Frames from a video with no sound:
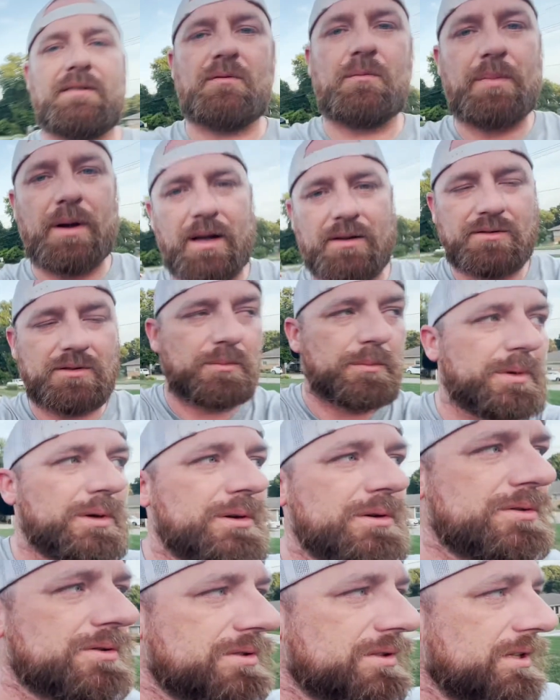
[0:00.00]
pounds of
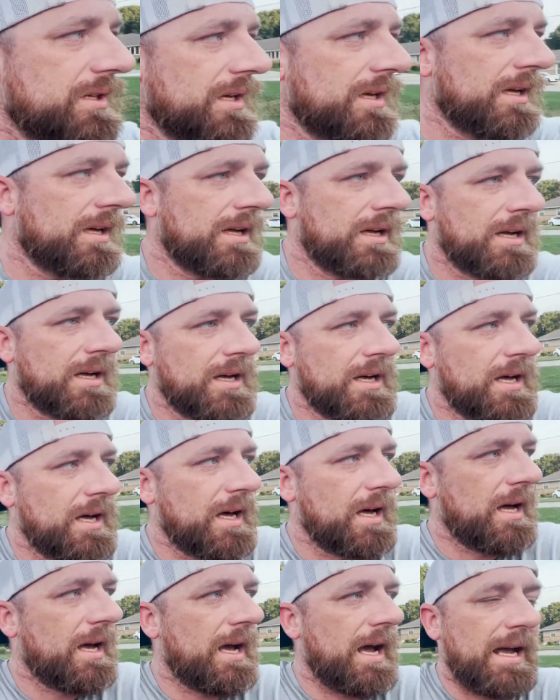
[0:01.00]
boost.
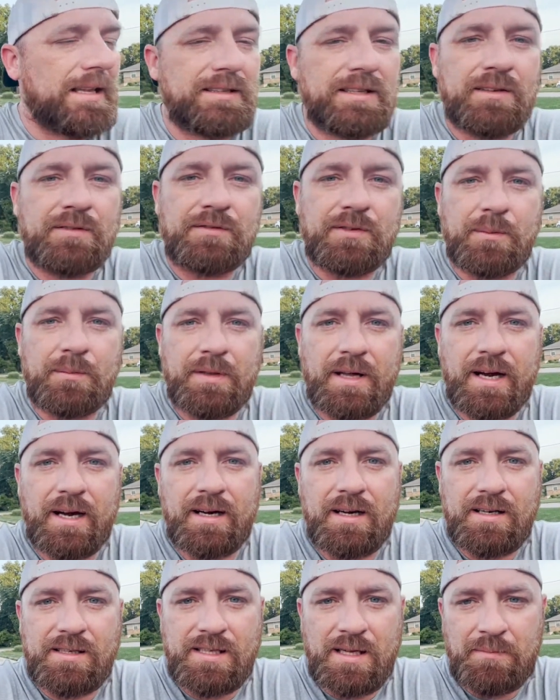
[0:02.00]
And then from there,
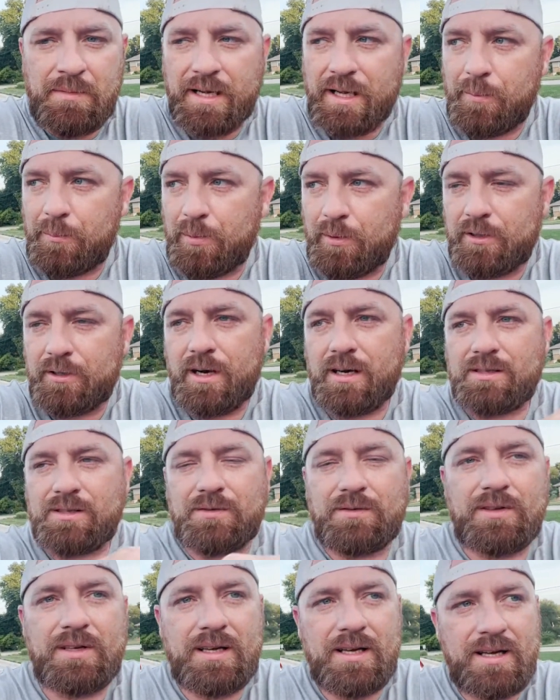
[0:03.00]
it seemed like it
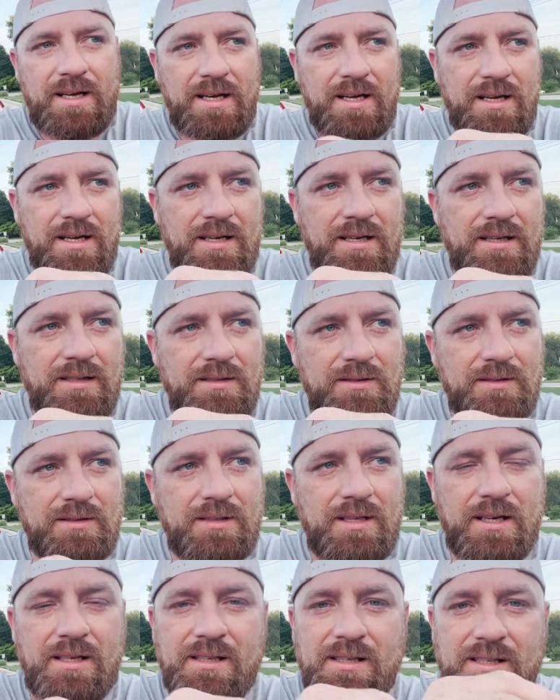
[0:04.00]
progressively
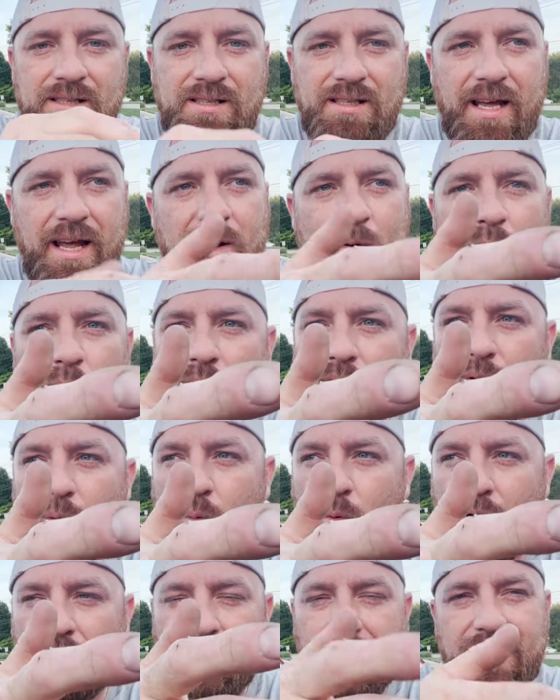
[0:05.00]
didn't stay
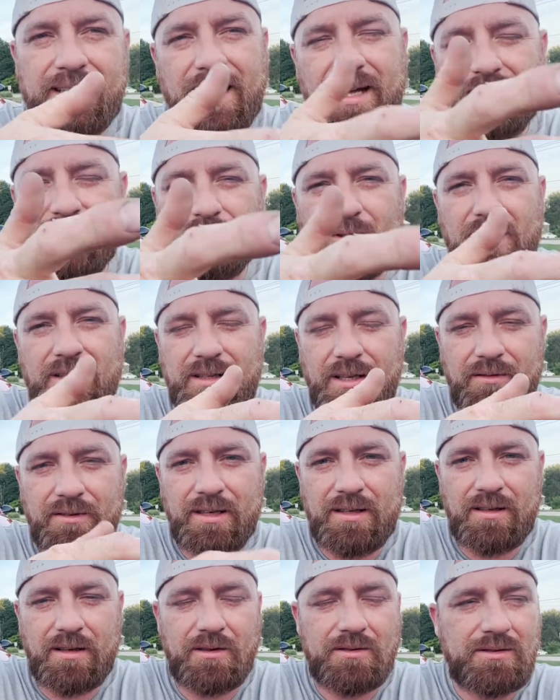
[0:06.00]
1-to-1 like that. It's relatively
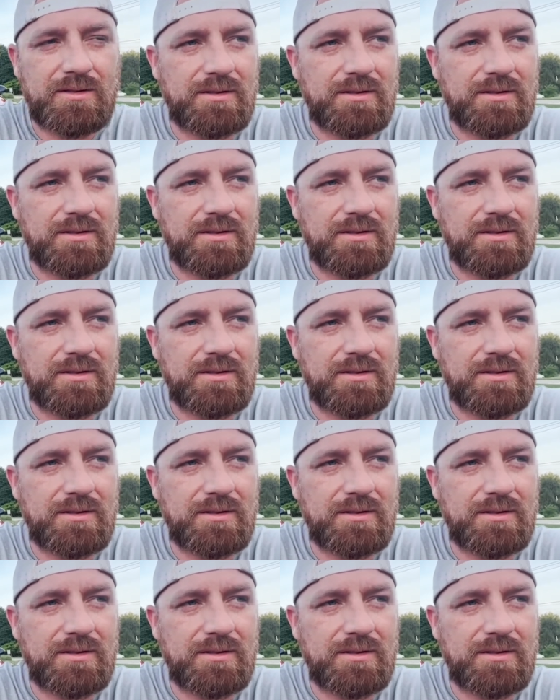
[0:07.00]
close.